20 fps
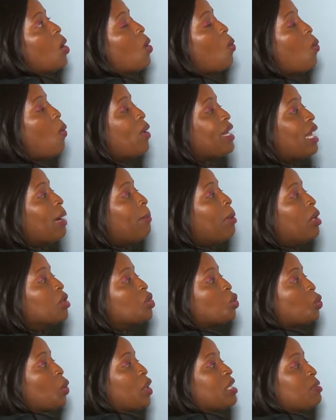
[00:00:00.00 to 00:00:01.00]
what
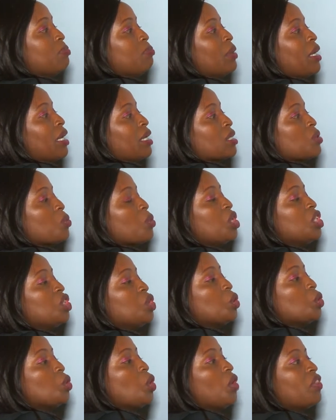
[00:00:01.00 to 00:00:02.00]
about 20 bags? We
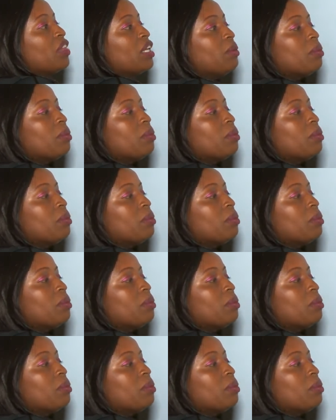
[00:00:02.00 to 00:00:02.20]
need to know